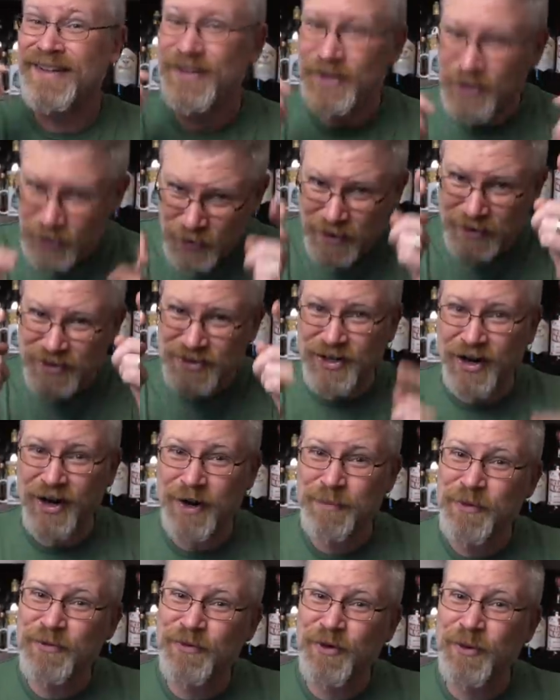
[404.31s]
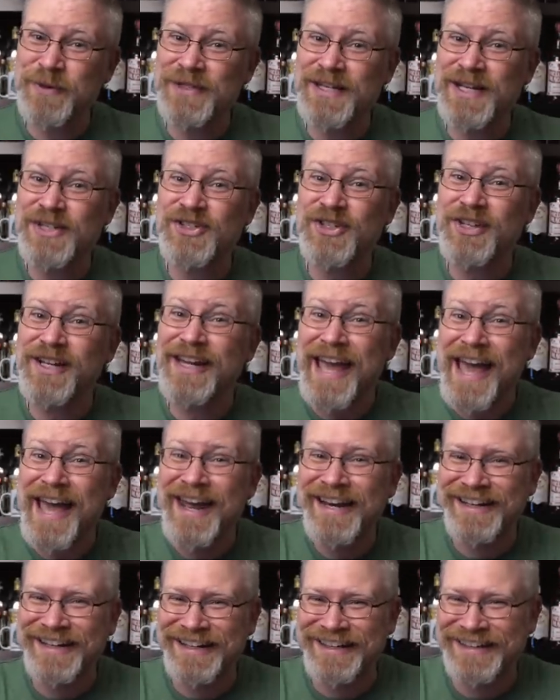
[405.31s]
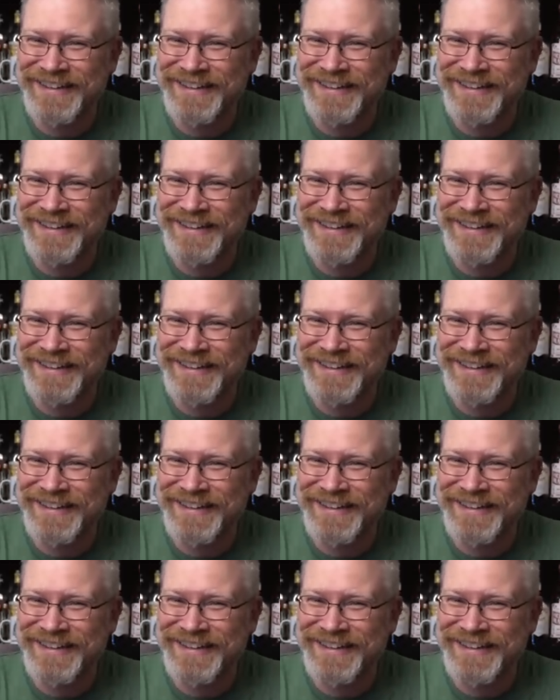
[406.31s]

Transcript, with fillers: you could start up a fermentation again.